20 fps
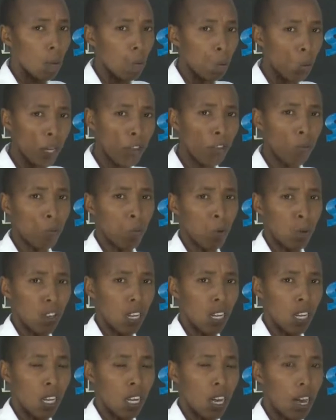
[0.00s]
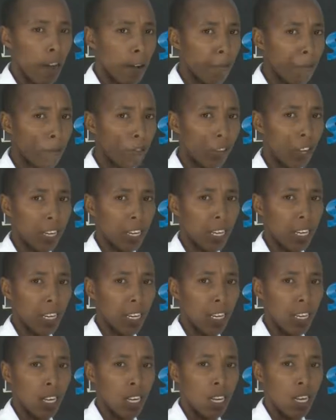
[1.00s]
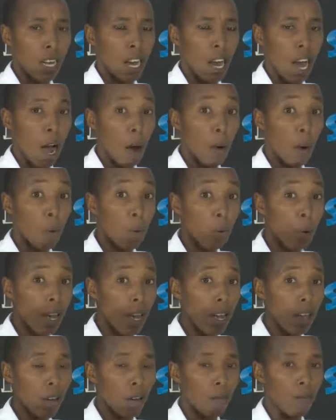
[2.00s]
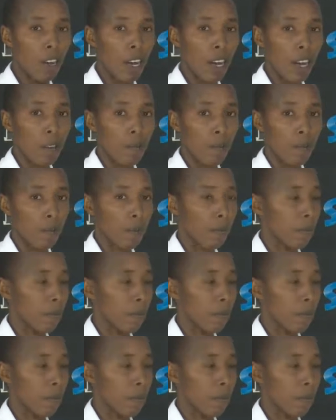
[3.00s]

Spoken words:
which mostly affect our way of life,